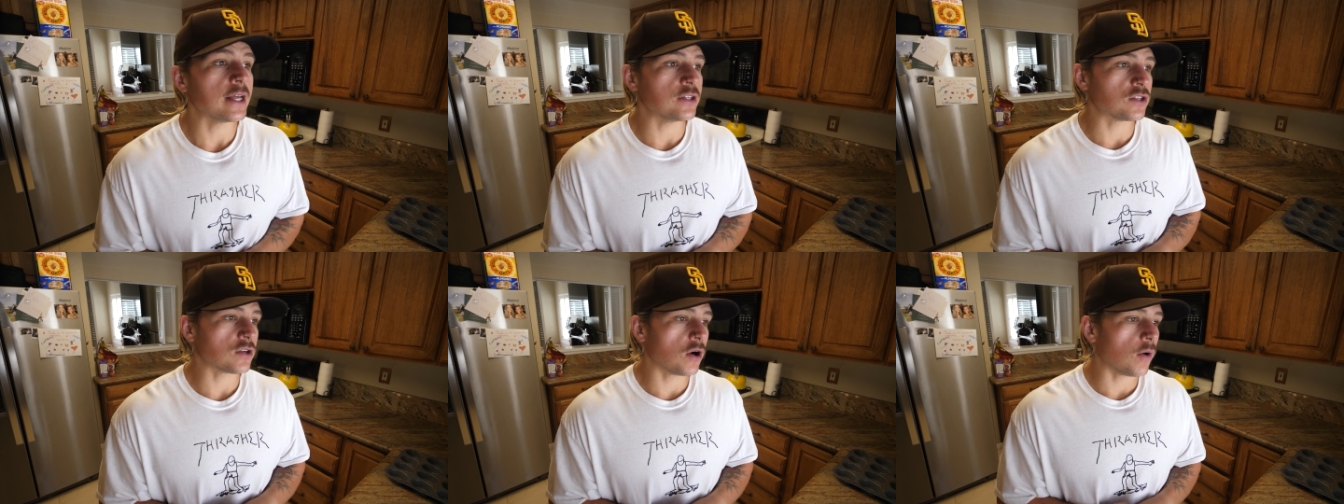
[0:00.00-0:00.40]

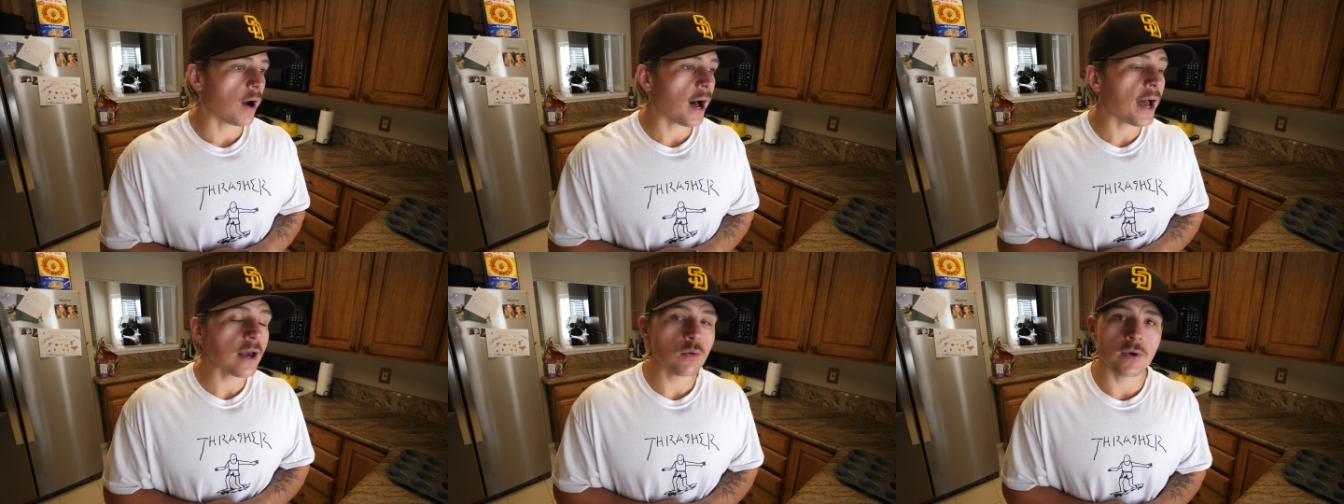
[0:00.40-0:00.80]
And
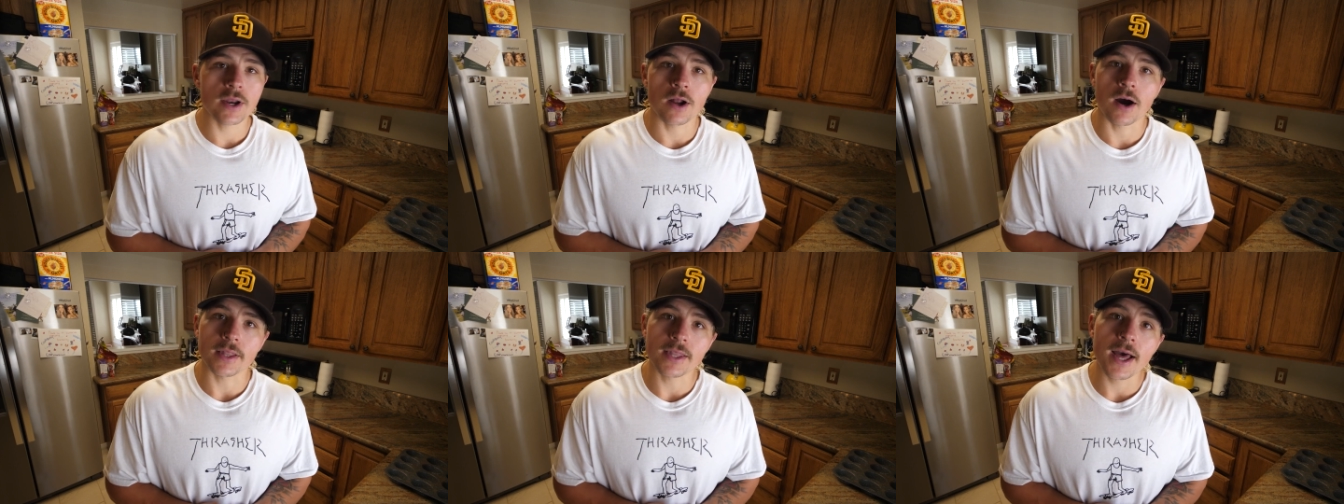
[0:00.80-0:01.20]
so I
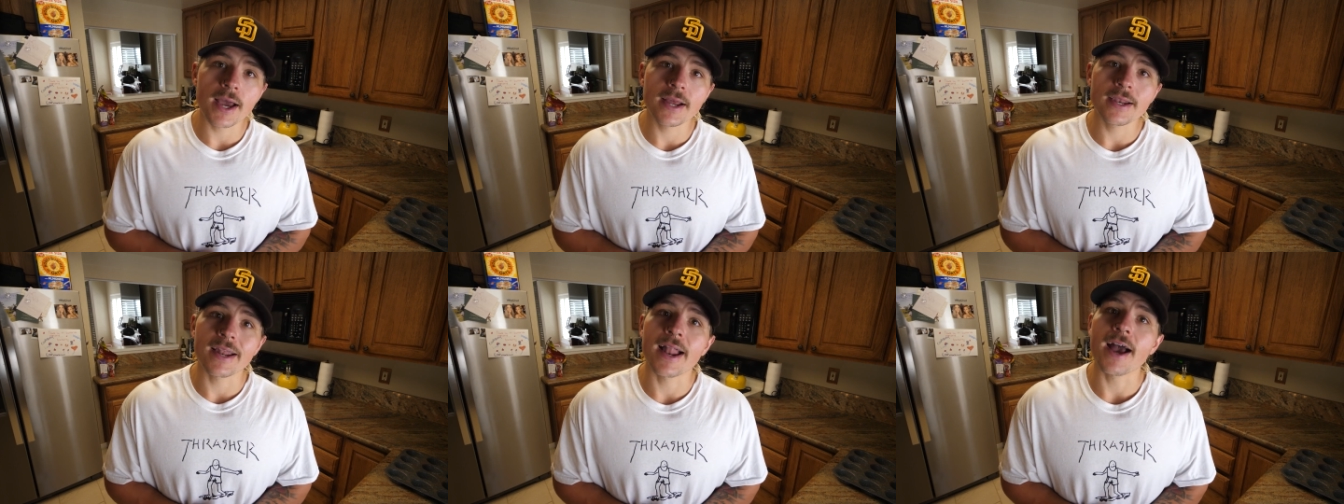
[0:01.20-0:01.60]
went
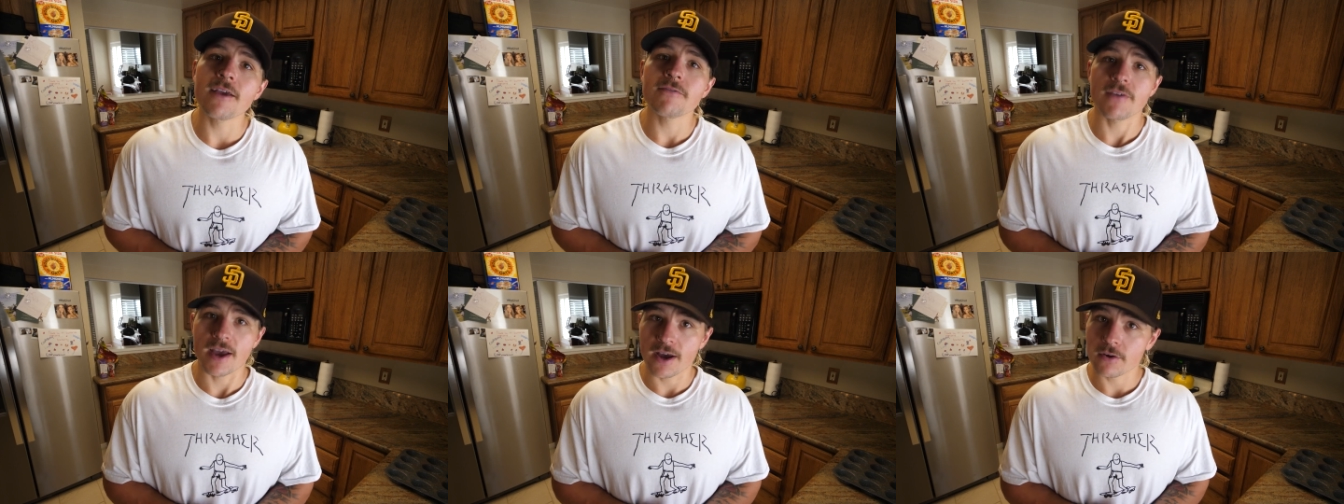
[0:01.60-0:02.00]
online and
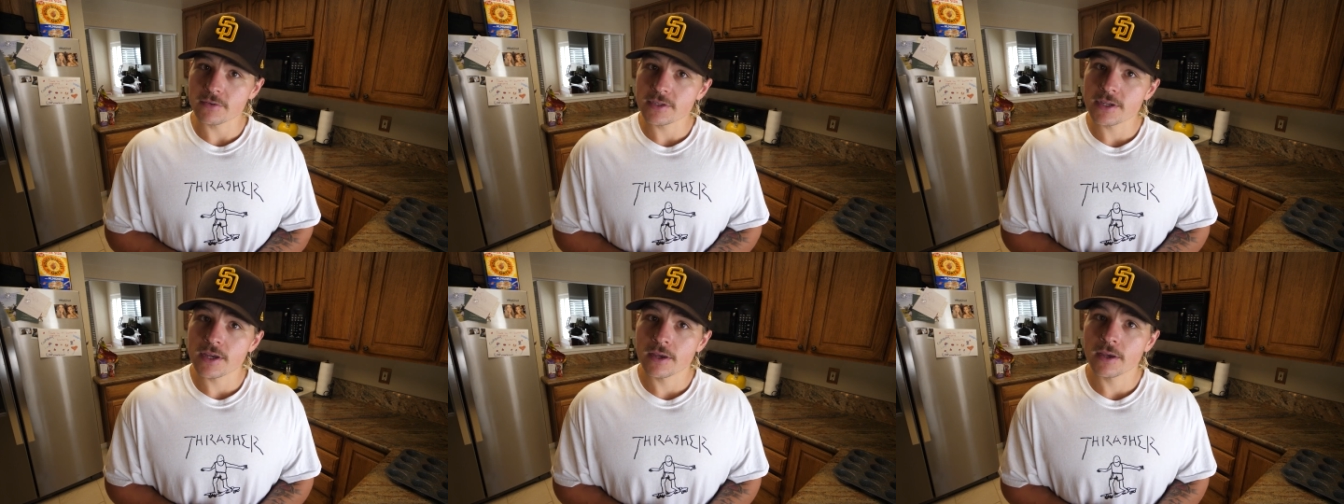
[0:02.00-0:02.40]
I
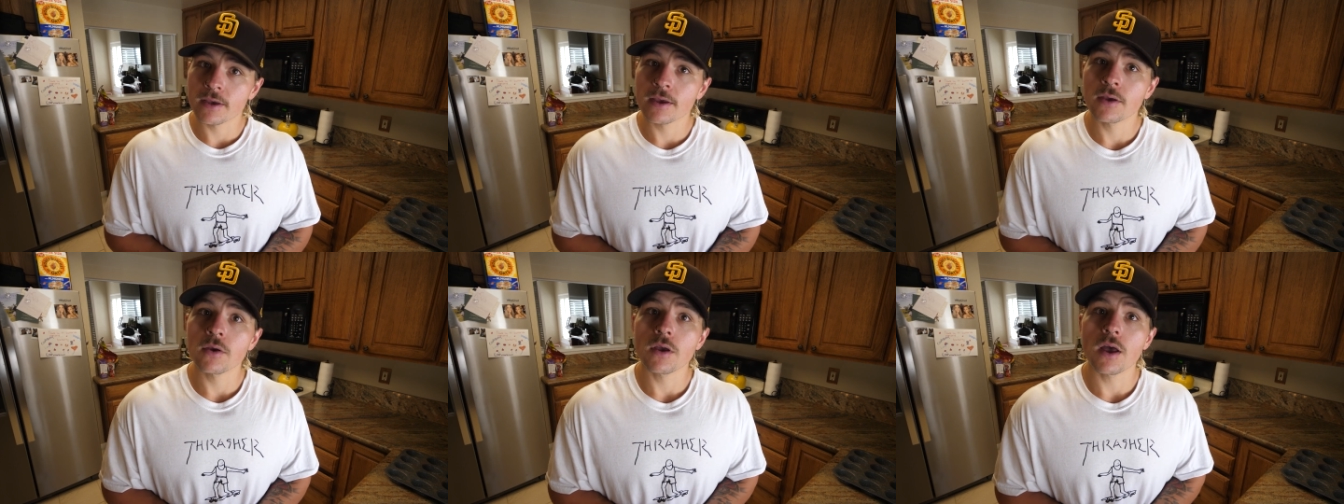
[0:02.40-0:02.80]
found
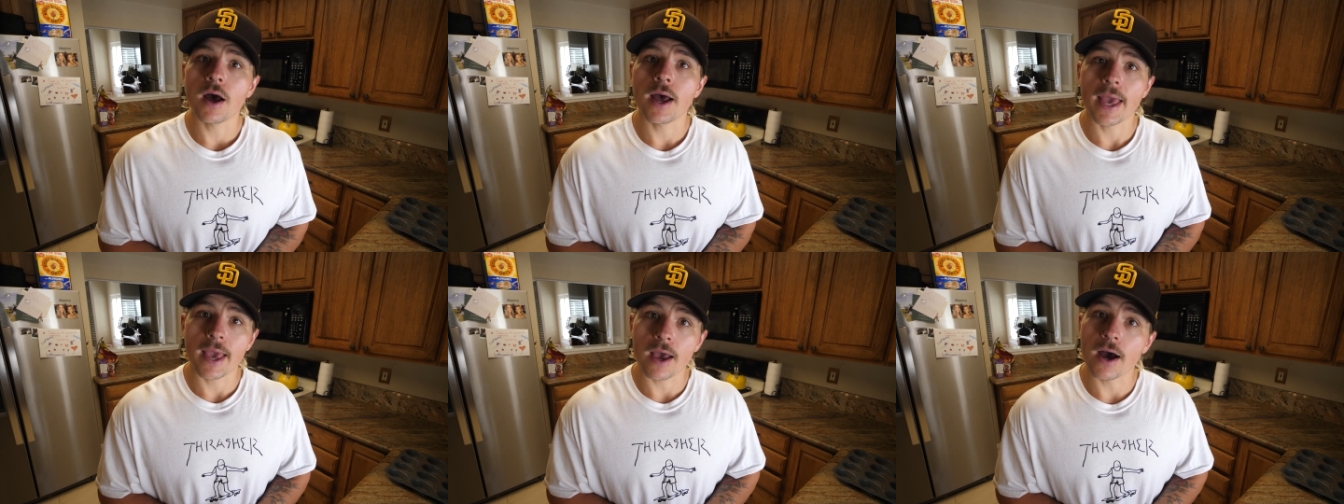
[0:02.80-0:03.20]

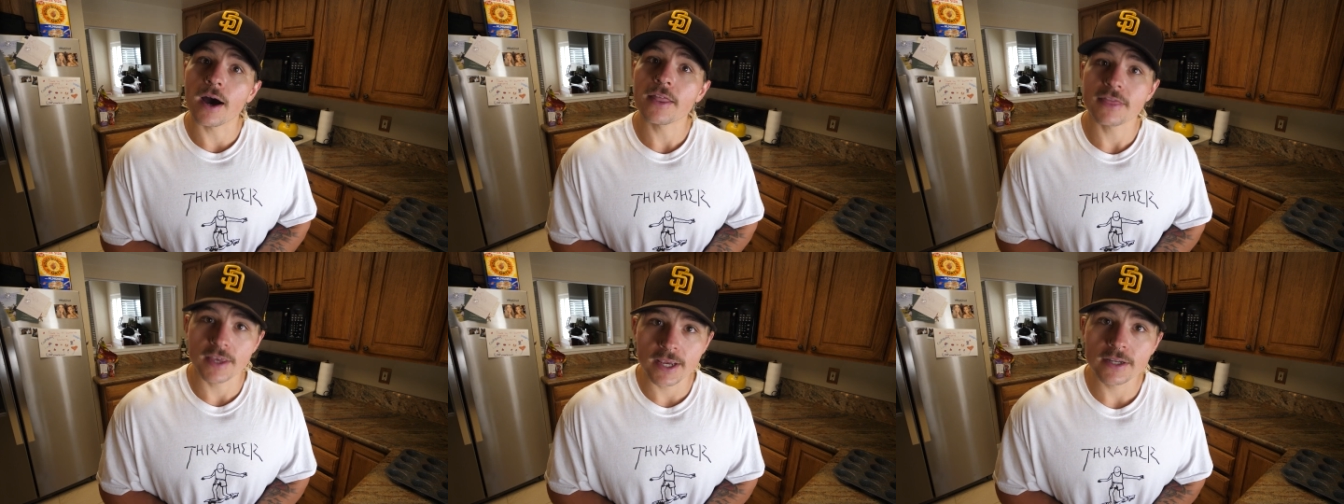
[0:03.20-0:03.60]

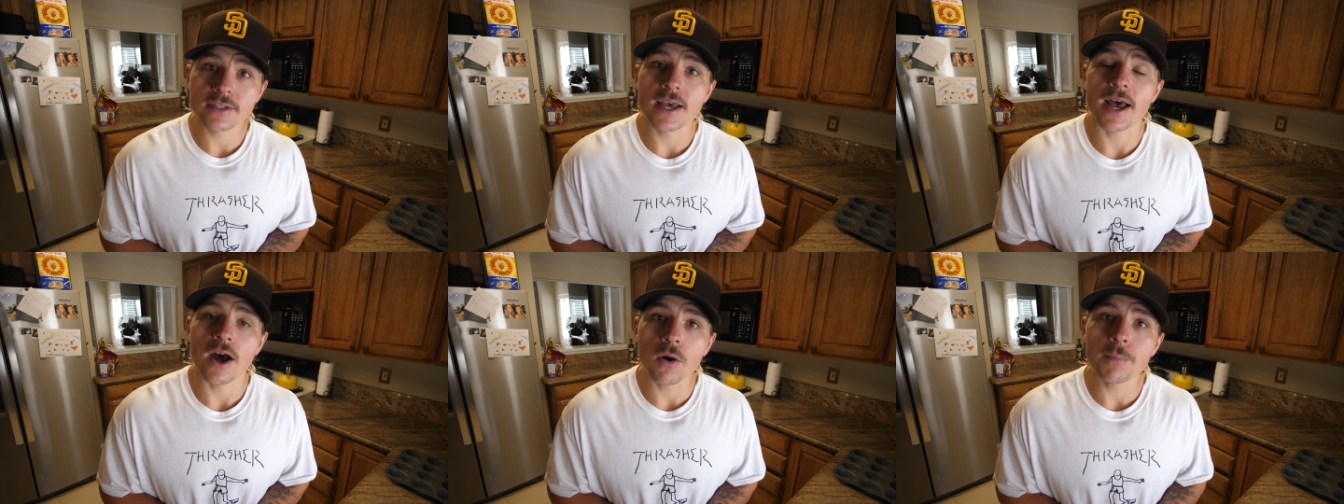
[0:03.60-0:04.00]
a thing
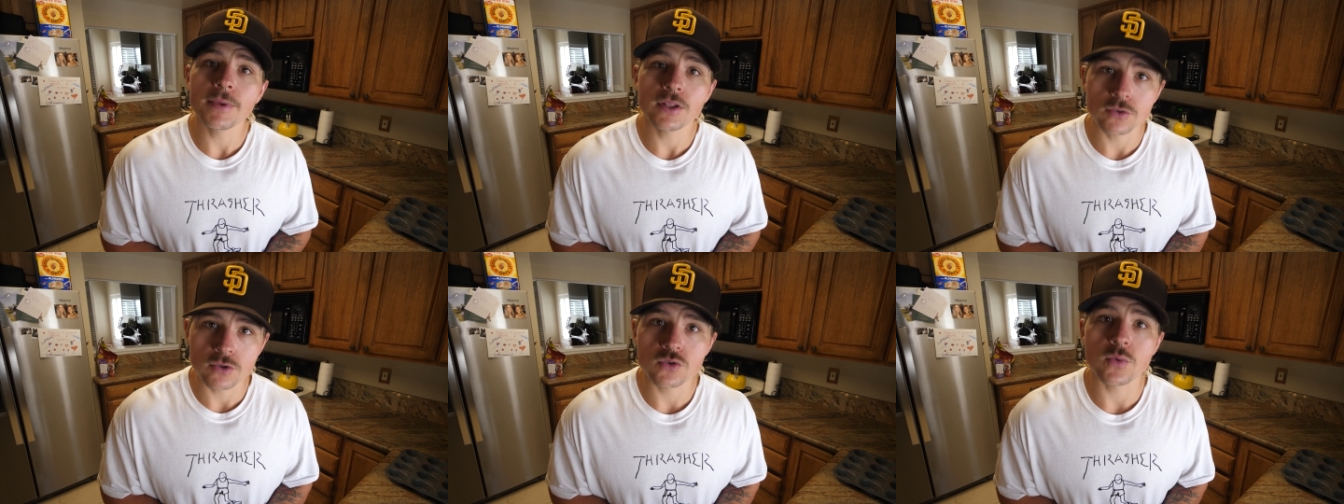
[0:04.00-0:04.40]
to help
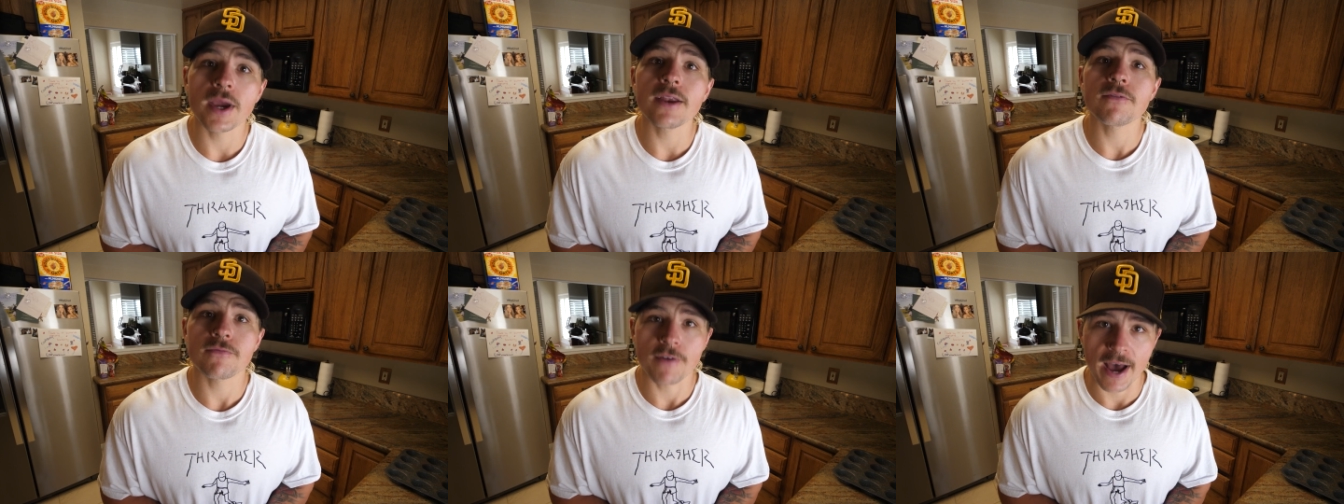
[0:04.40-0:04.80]
me lose
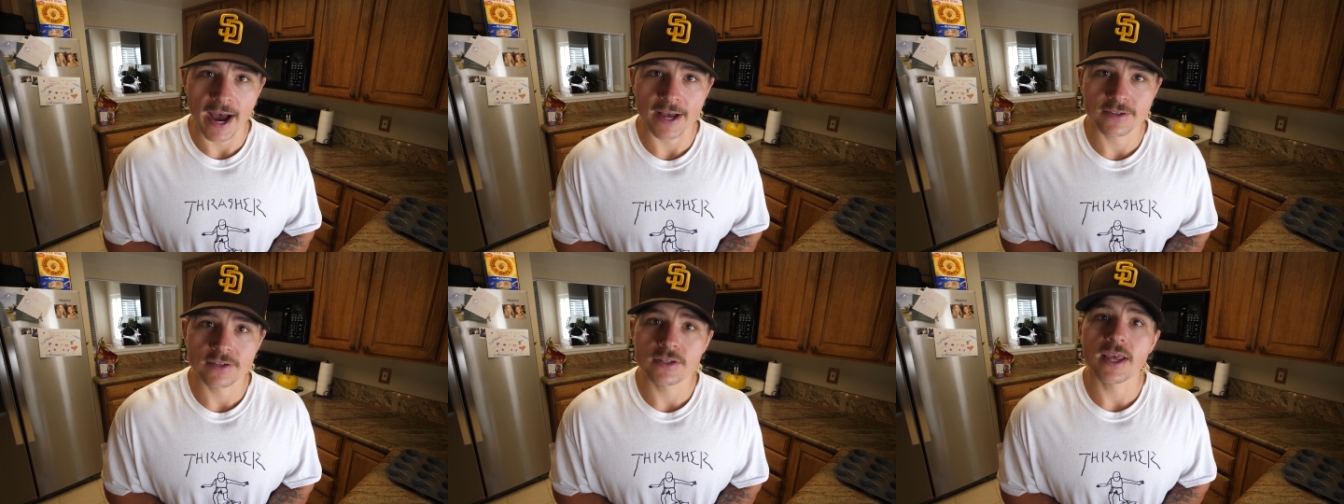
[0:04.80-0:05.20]
weight
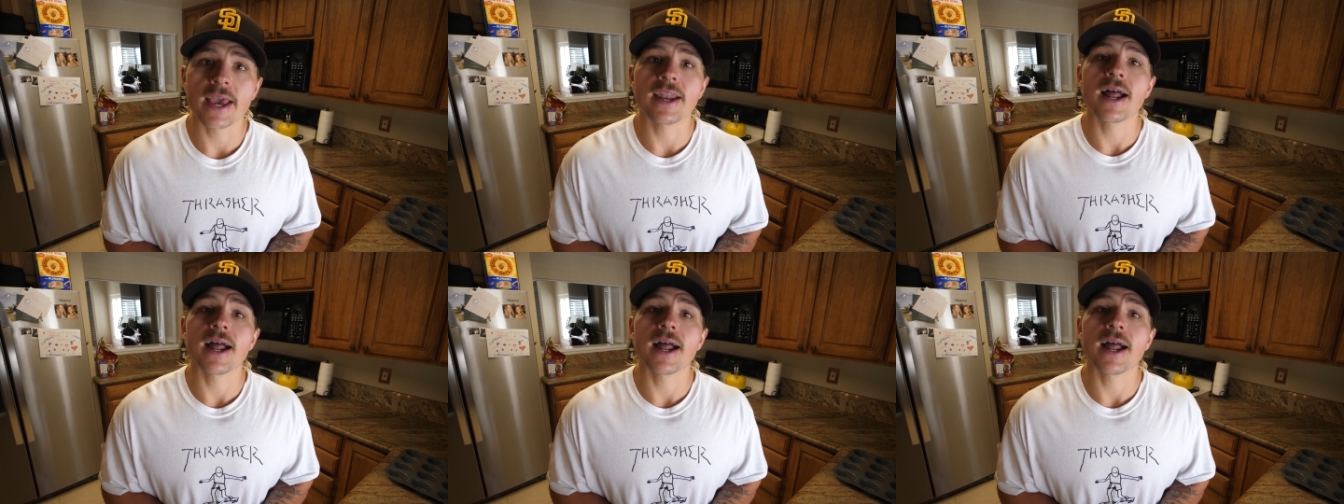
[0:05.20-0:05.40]
fast.